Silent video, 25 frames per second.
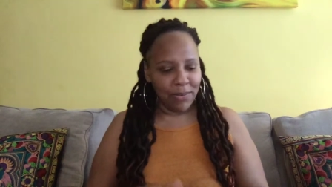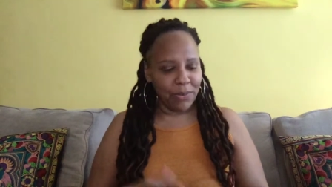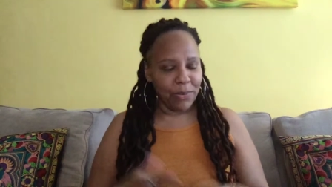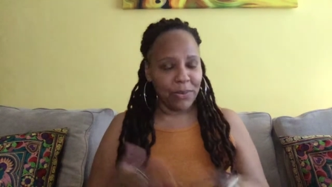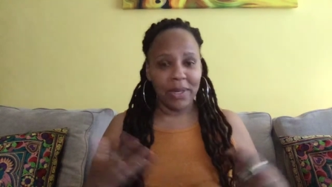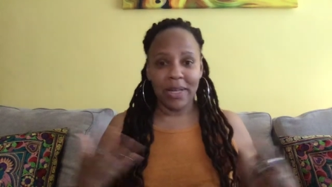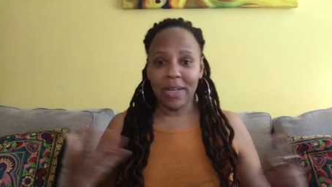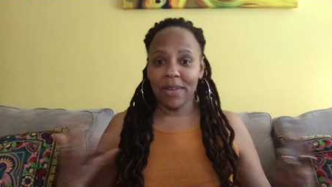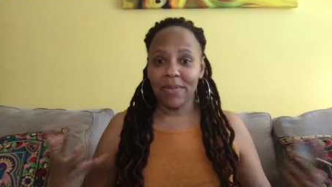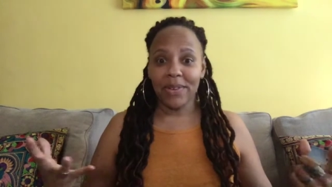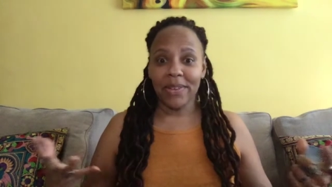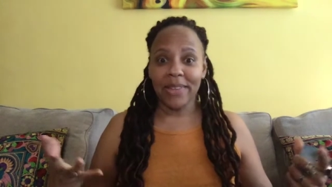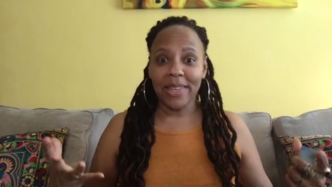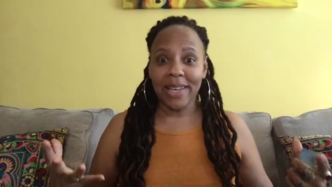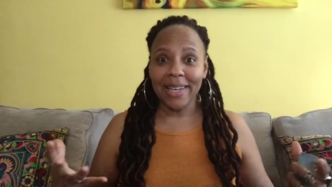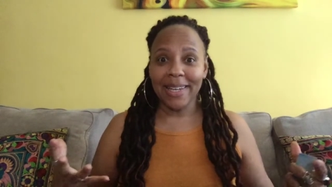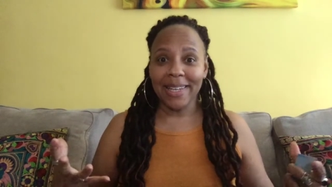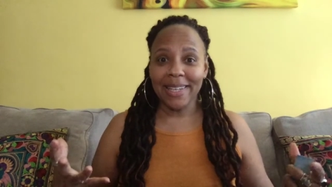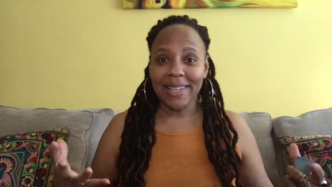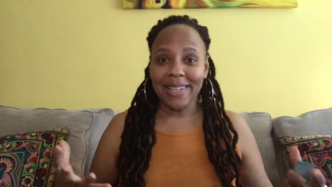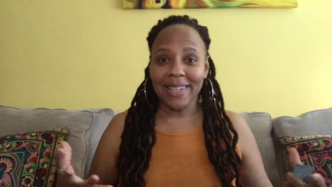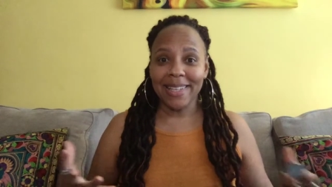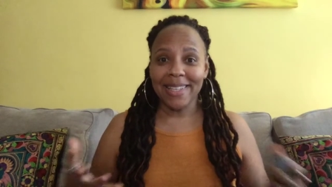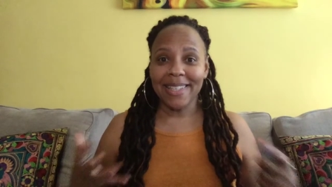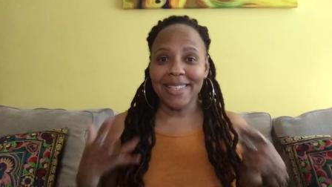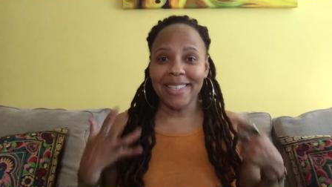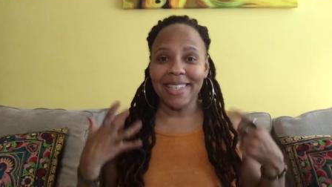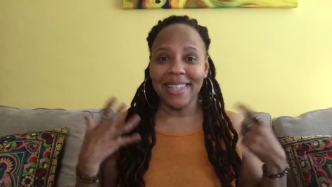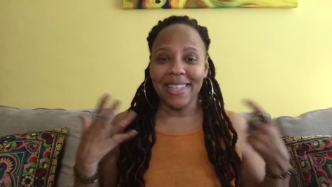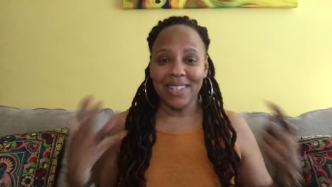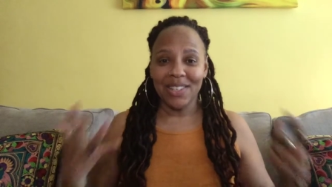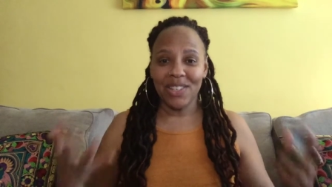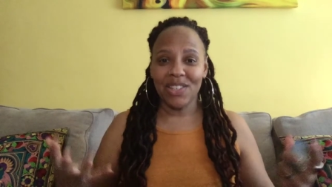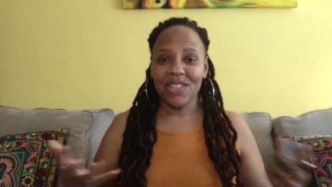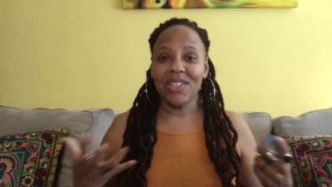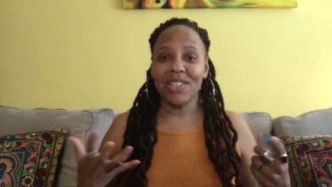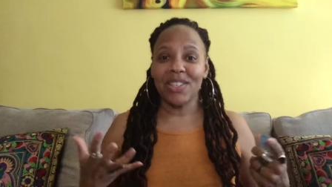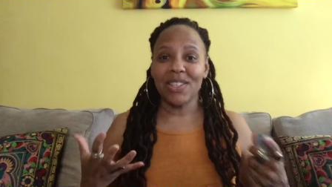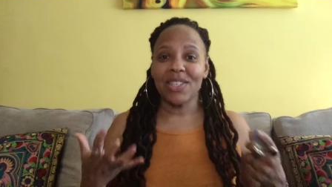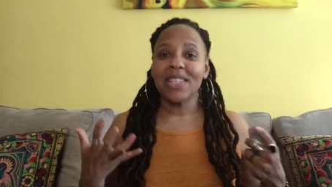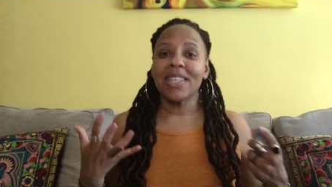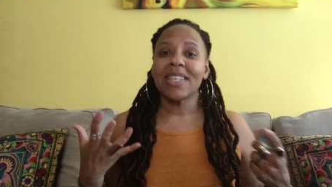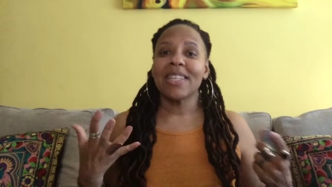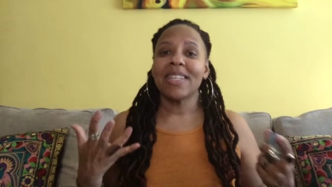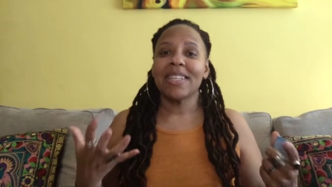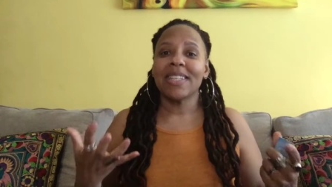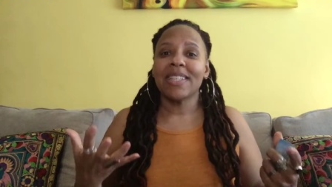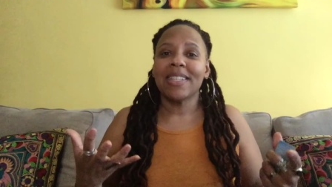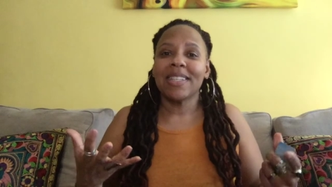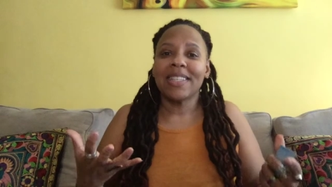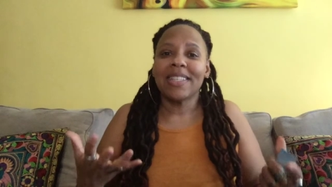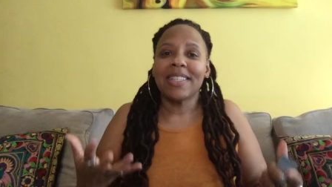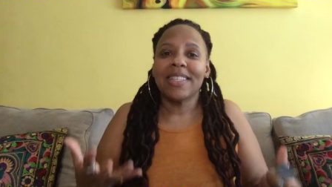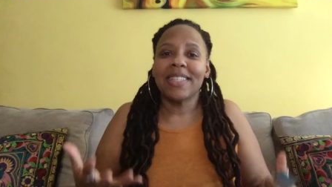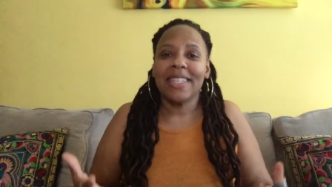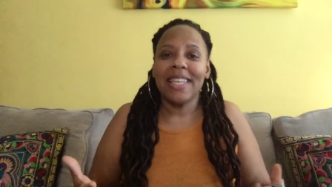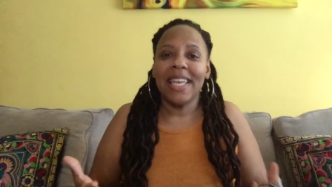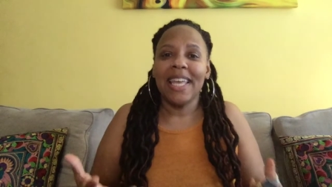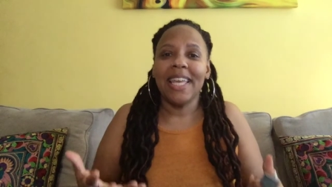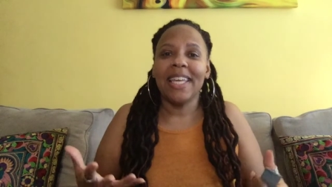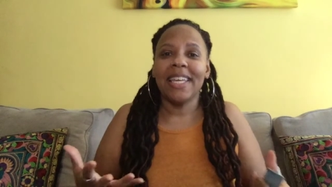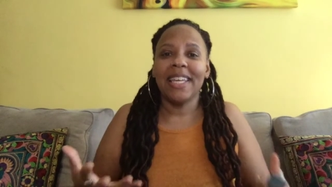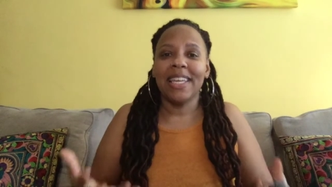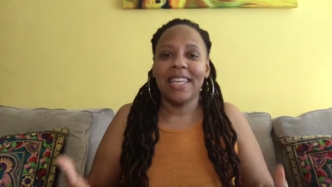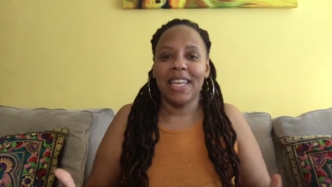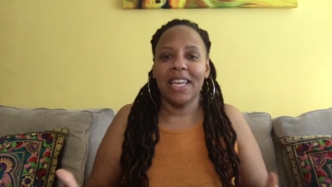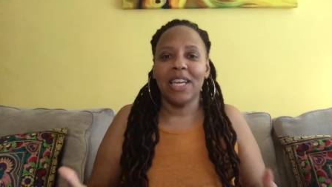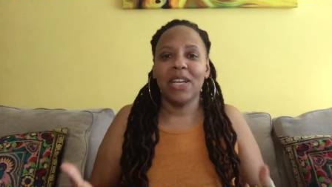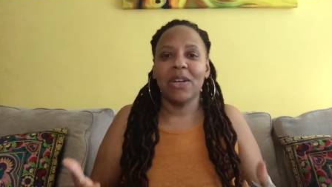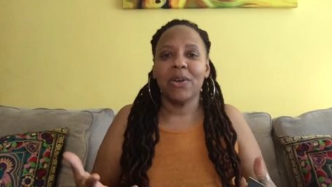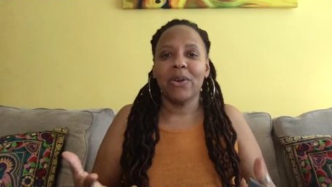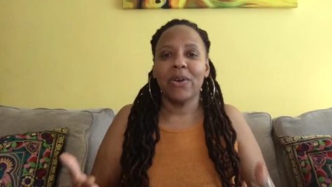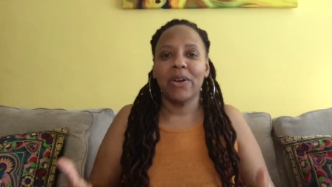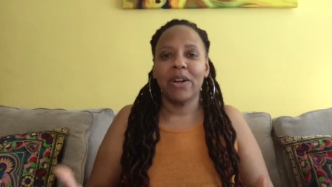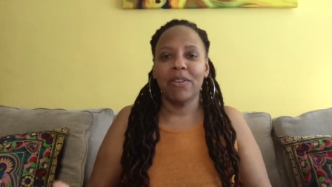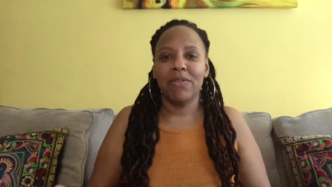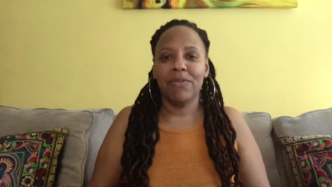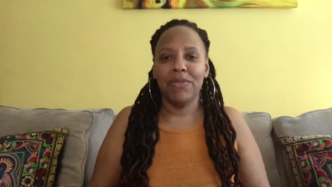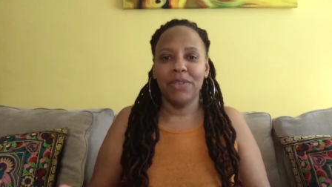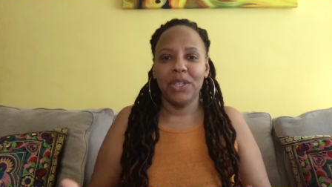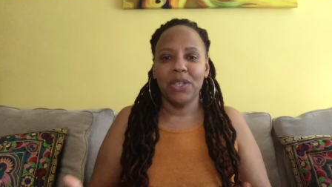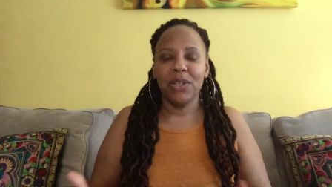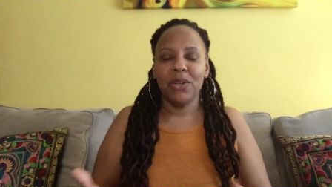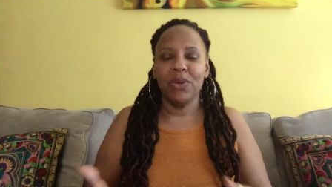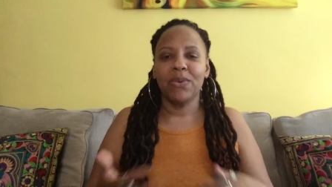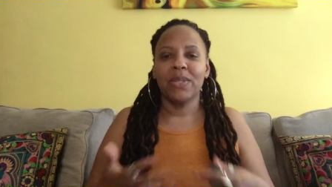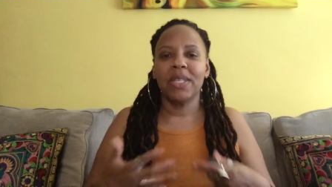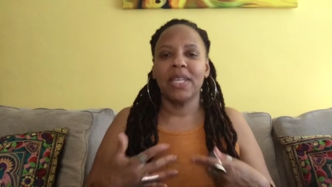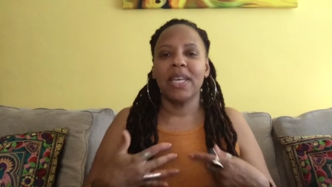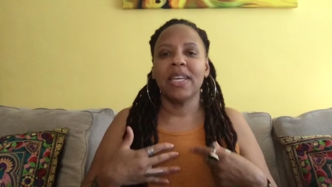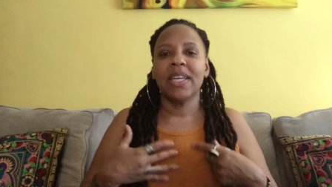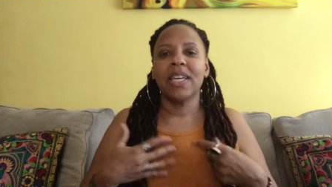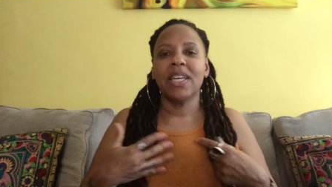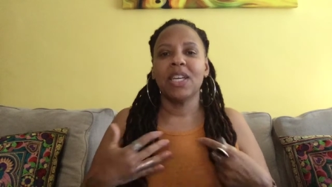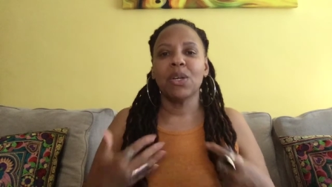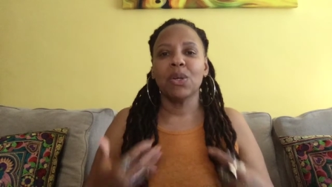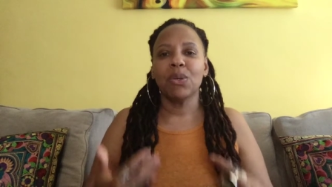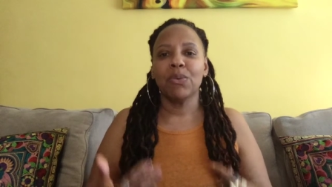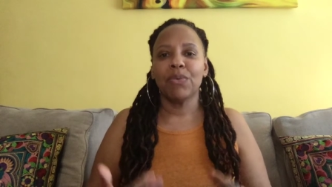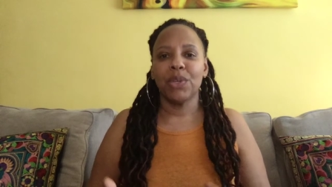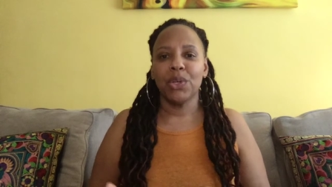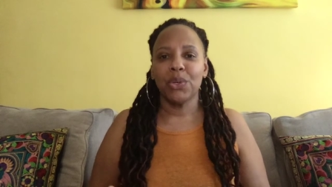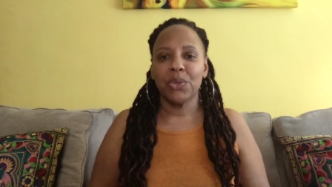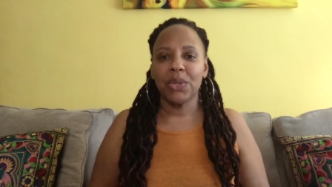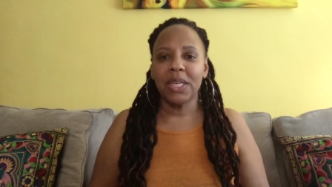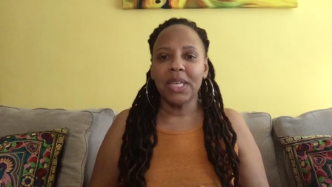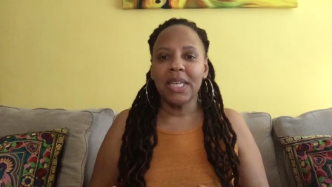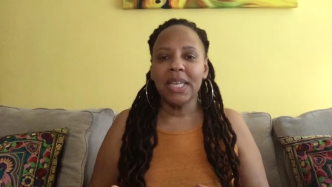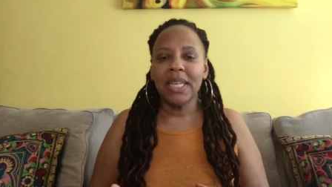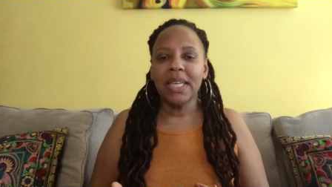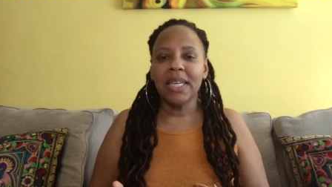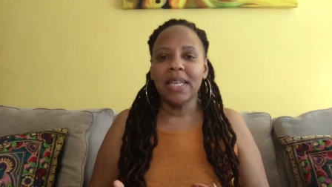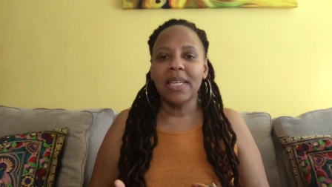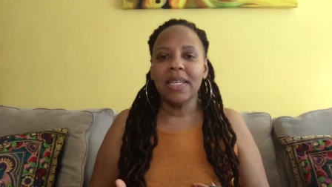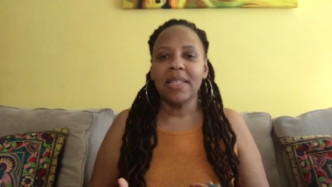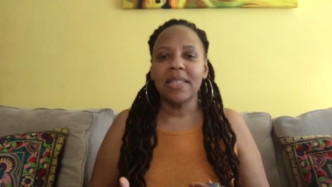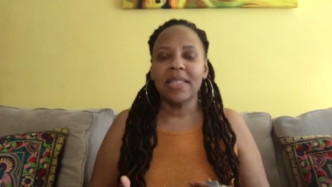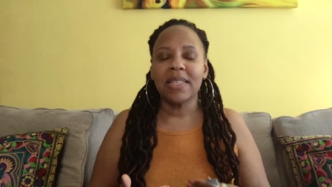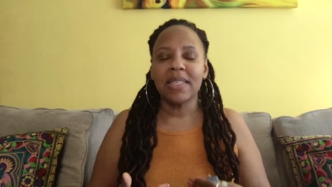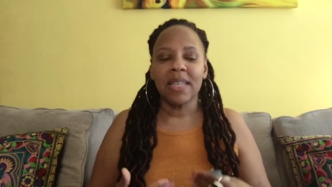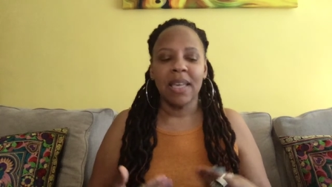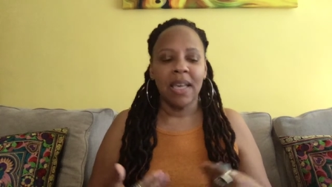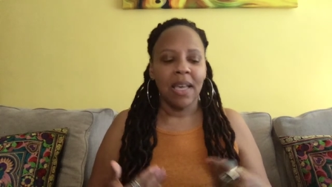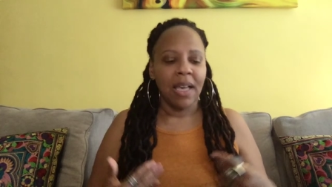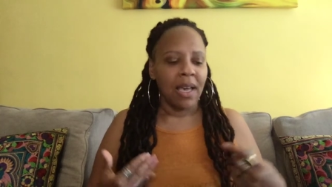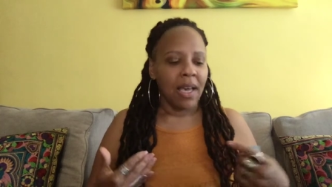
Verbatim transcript: whatever that is. Just take care of you, take care of your needs.